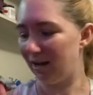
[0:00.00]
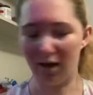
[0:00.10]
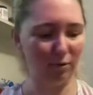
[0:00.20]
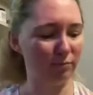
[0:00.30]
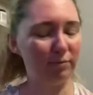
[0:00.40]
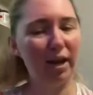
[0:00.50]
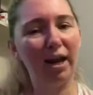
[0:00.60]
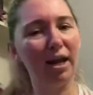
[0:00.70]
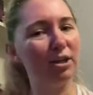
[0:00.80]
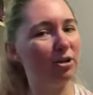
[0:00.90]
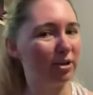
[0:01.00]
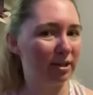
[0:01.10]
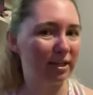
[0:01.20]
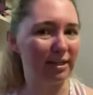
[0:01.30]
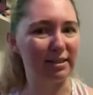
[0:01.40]
oh, and you're going
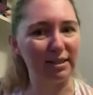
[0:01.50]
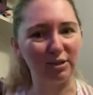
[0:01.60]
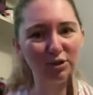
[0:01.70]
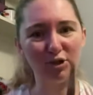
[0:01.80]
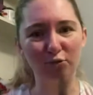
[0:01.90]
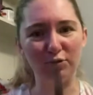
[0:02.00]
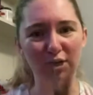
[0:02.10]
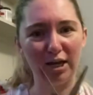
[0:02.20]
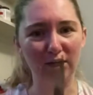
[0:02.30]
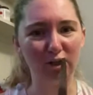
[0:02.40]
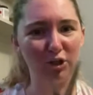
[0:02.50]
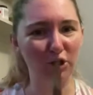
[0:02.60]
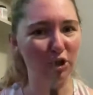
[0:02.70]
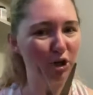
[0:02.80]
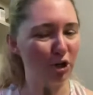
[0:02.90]
to need scissors to cut
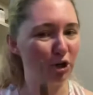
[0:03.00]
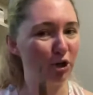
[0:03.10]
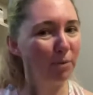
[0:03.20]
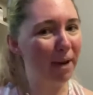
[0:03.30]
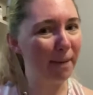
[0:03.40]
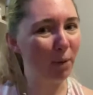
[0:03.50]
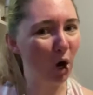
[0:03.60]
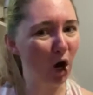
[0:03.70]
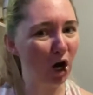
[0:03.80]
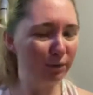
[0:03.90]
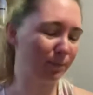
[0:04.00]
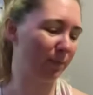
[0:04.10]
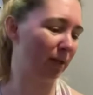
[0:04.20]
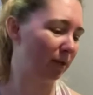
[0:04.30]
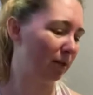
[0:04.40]
your paper,
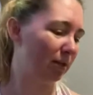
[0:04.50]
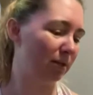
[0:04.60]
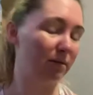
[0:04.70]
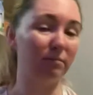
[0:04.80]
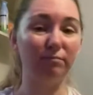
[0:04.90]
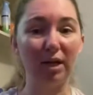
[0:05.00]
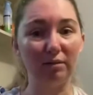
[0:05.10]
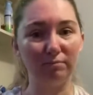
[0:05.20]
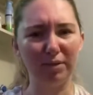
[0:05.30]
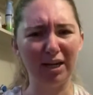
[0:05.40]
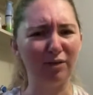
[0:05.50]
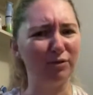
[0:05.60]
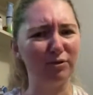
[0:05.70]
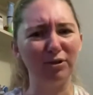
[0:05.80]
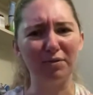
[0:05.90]
but be
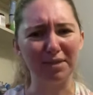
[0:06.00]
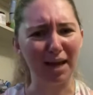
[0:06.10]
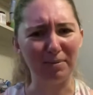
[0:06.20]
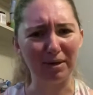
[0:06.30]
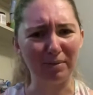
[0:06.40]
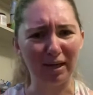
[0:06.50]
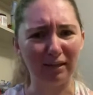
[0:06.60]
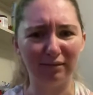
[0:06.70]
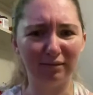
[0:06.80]
careful, don't stab anybody.